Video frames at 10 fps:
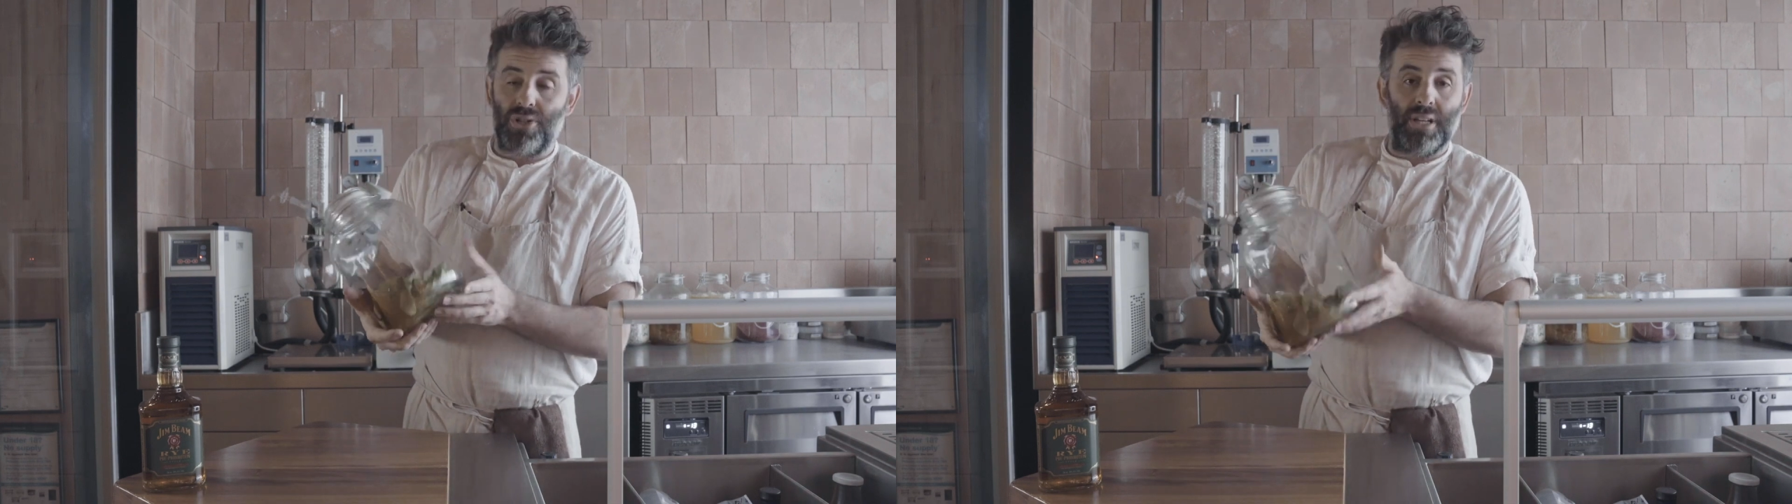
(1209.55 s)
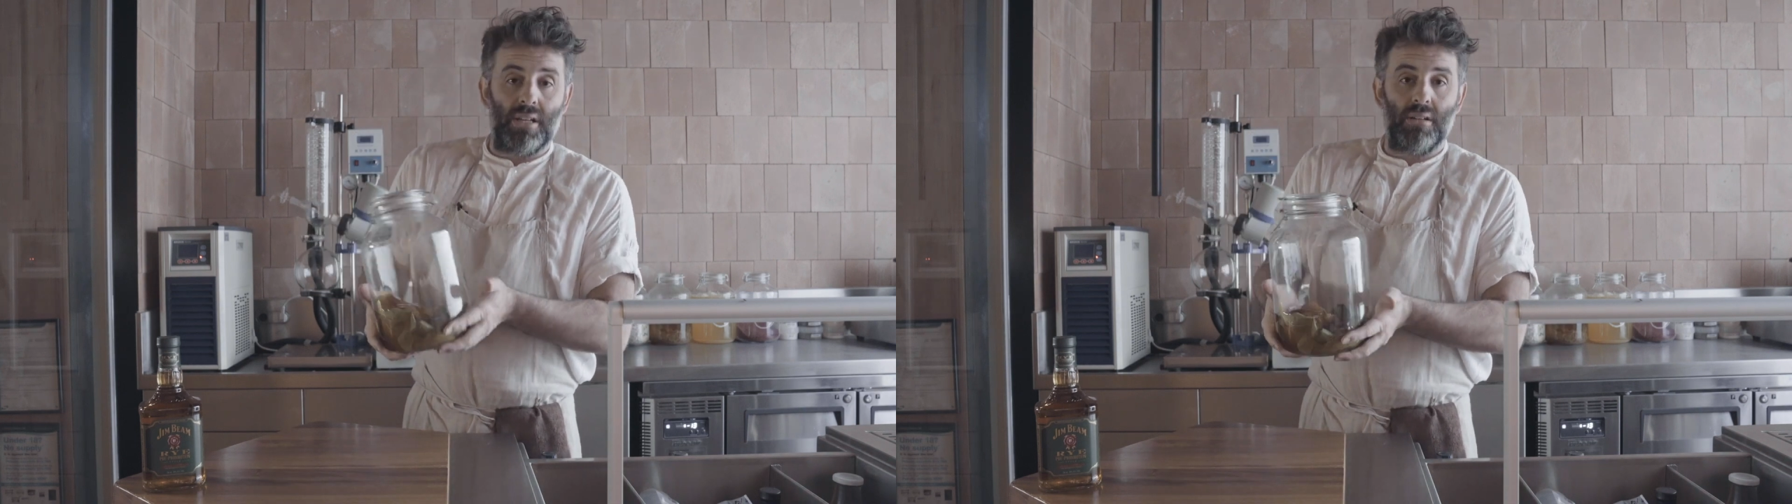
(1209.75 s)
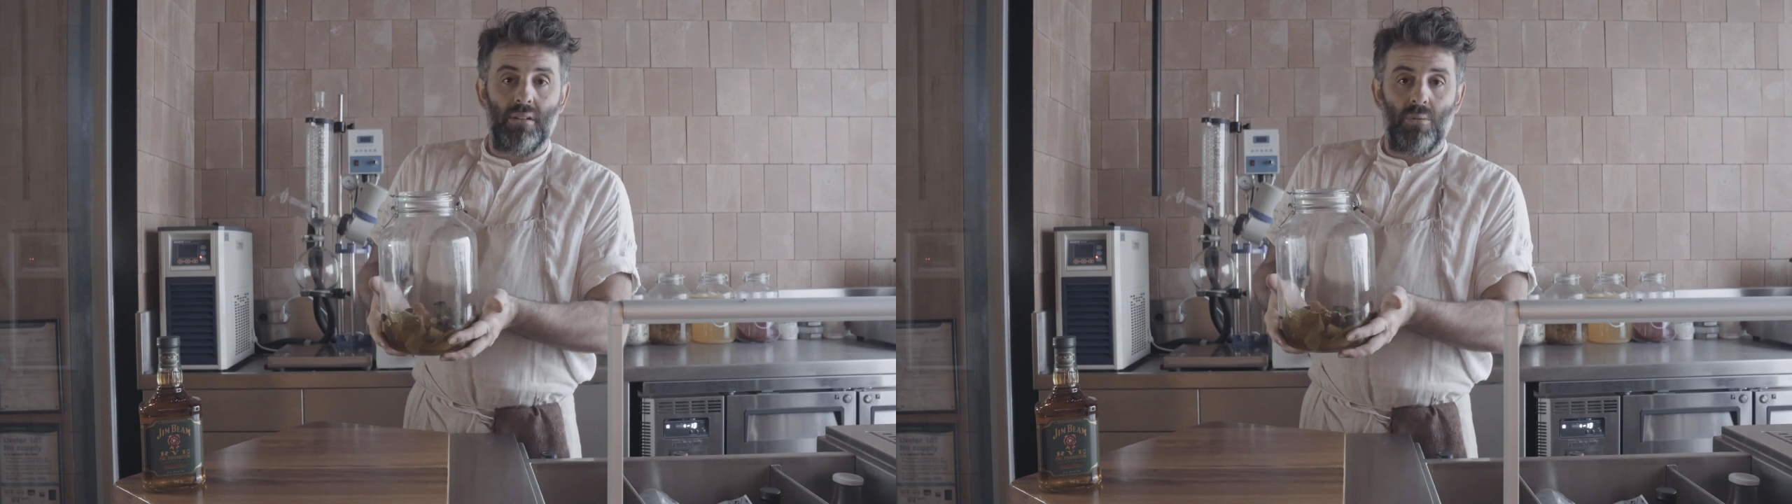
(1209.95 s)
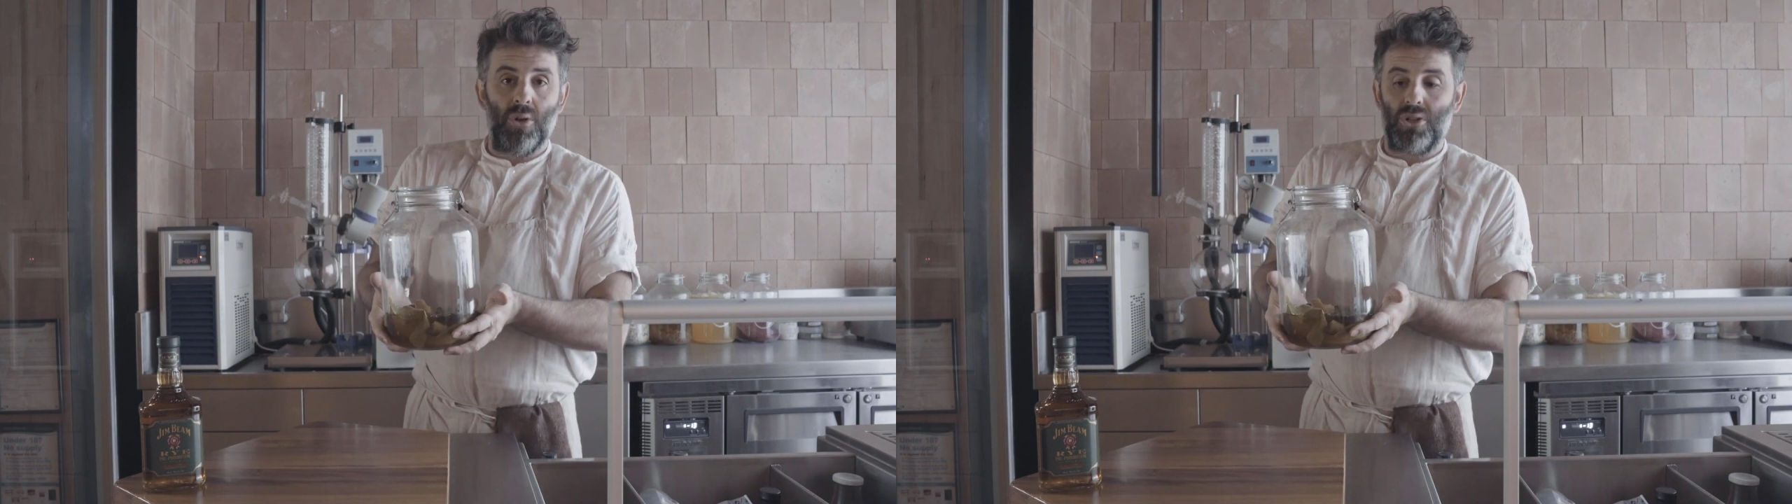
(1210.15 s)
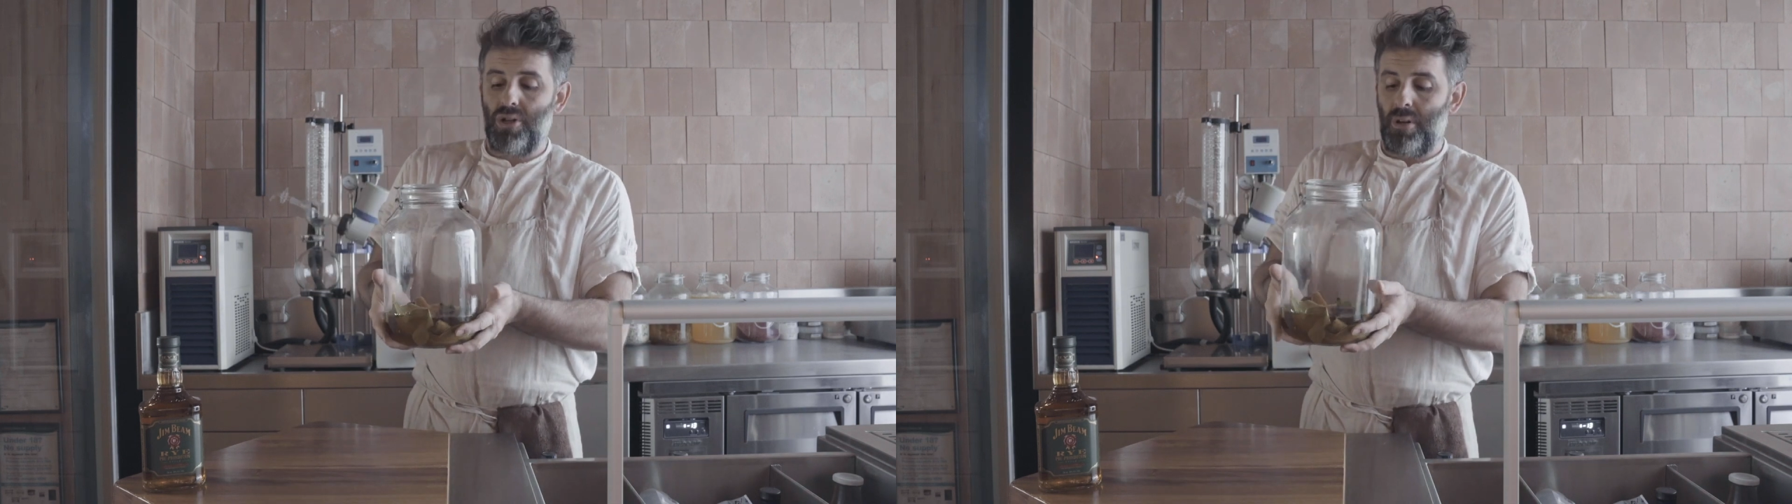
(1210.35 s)
washing
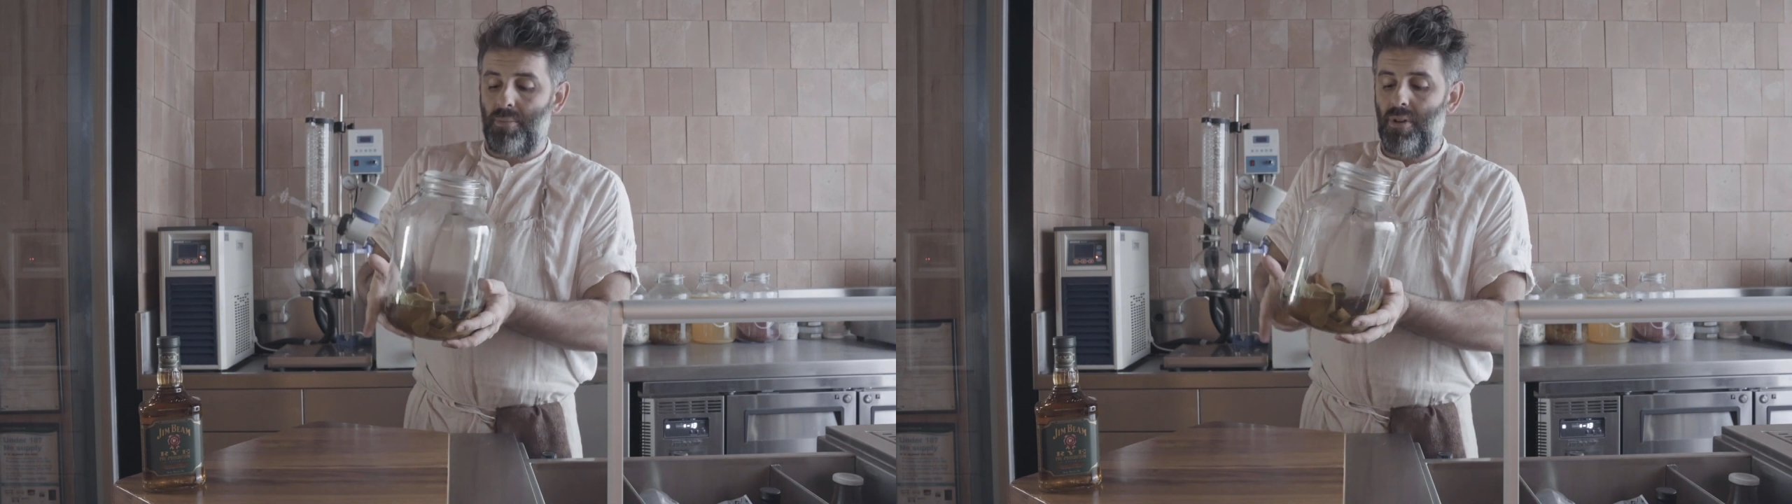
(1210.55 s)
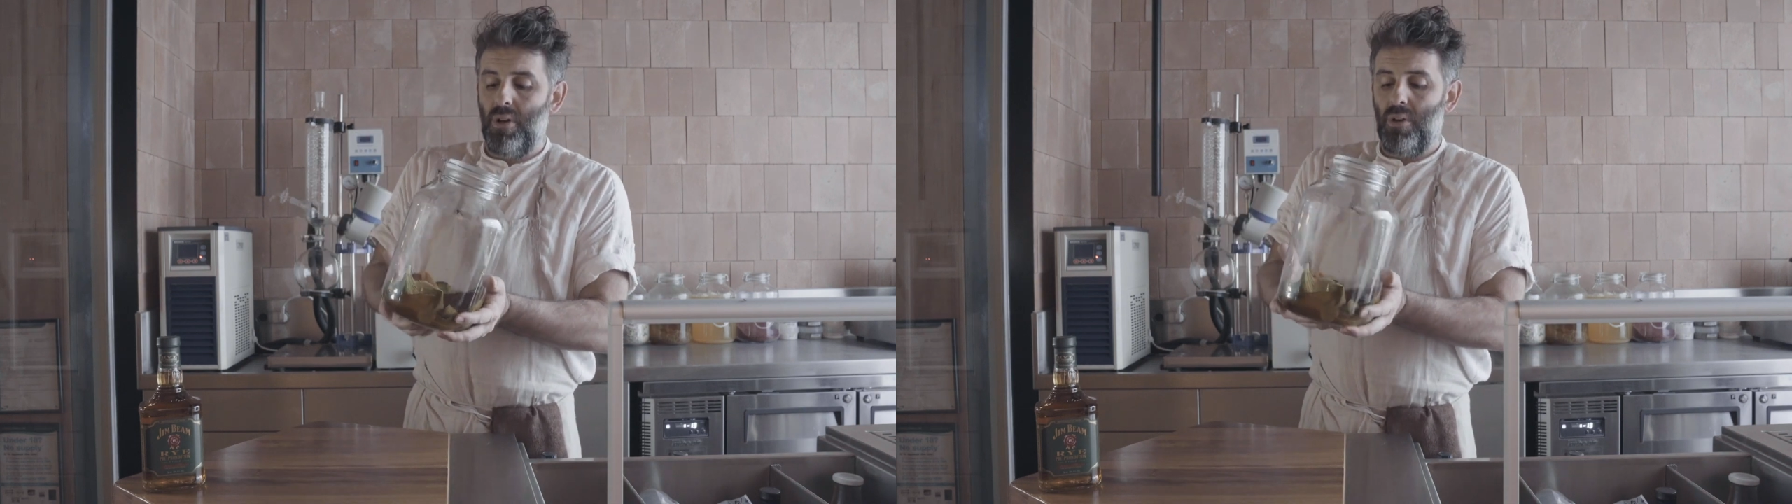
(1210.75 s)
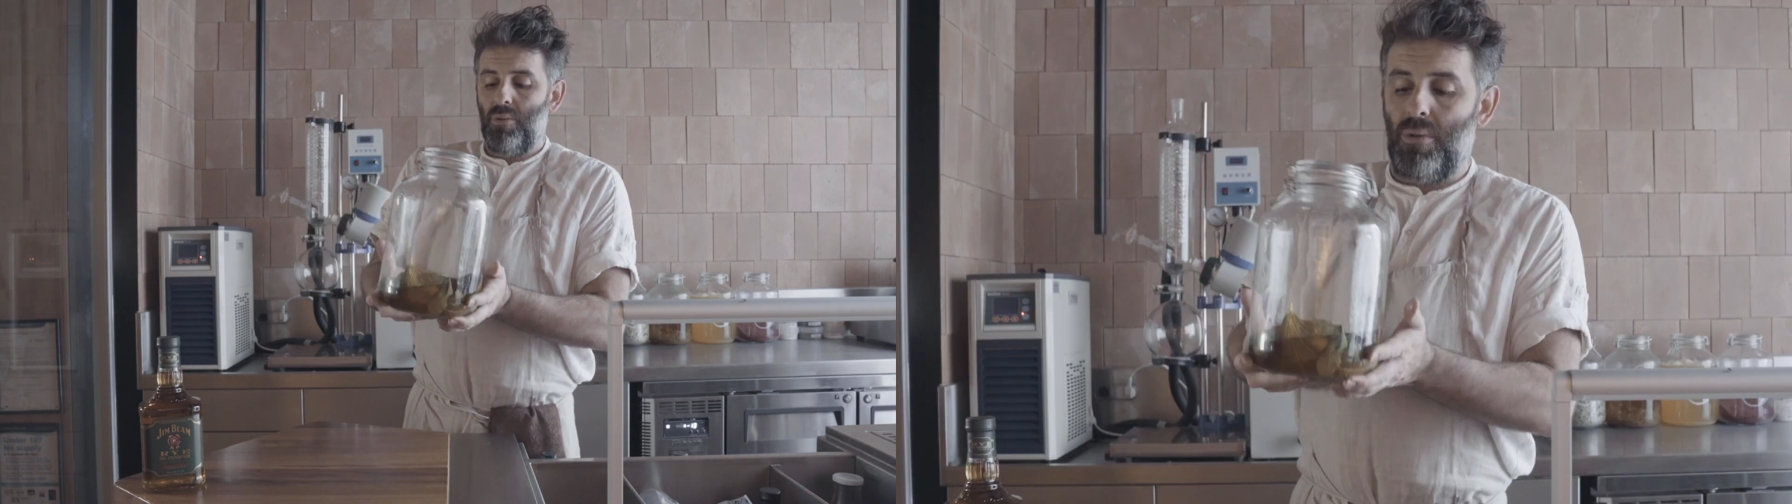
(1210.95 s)
workshop,